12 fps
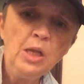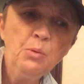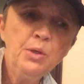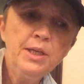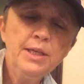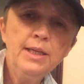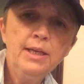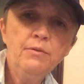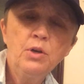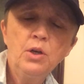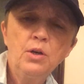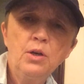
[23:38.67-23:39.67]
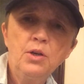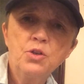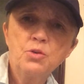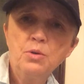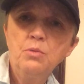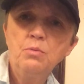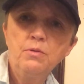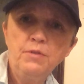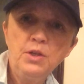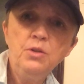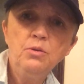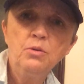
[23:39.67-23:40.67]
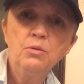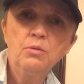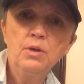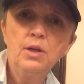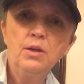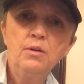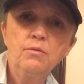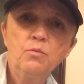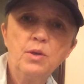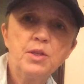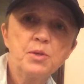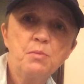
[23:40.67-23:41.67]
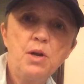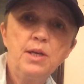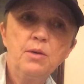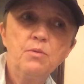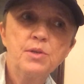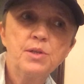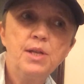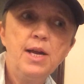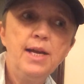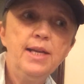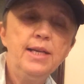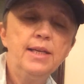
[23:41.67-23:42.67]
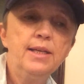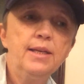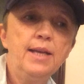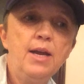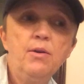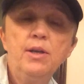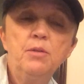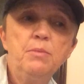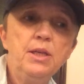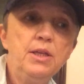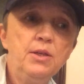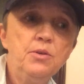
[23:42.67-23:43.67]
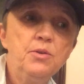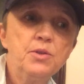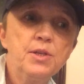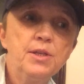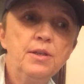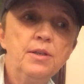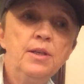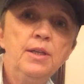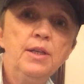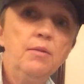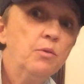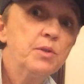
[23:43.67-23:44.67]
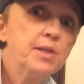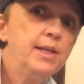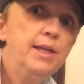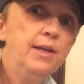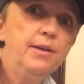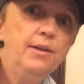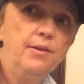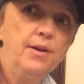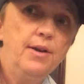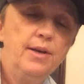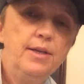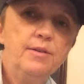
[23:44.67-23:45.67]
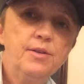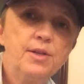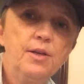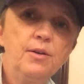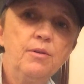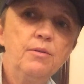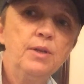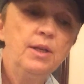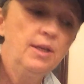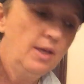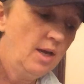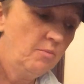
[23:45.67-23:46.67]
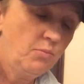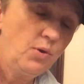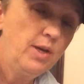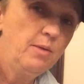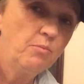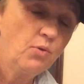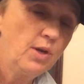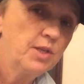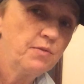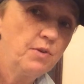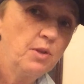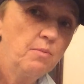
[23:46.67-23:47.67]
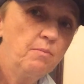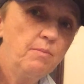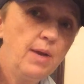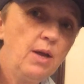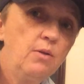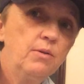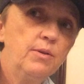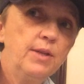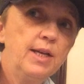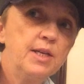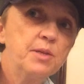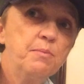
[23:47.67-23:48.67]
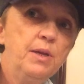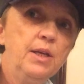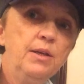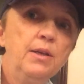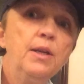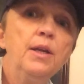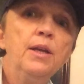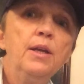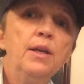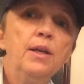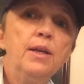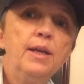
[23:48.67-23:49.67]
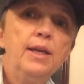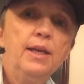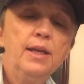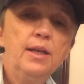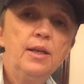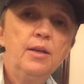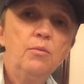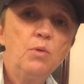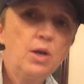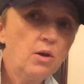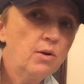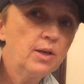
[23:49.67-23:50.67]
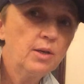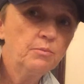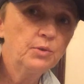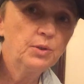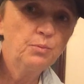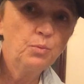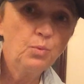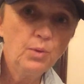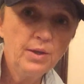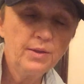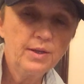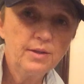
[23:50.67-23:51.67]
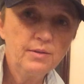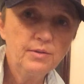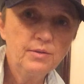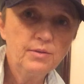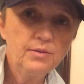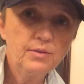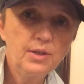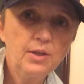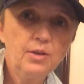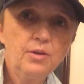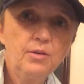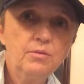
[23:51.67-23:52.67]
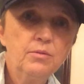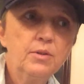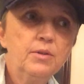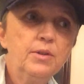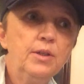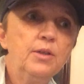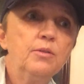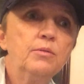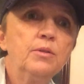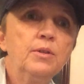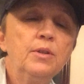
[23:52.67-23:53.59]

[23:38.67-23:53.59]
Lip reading: I wanted to give a true review of what this product was like and how it could be used and if it was any good or not. So I'm pretty impressed with the amount that I spent and what all comes with it. So, you know,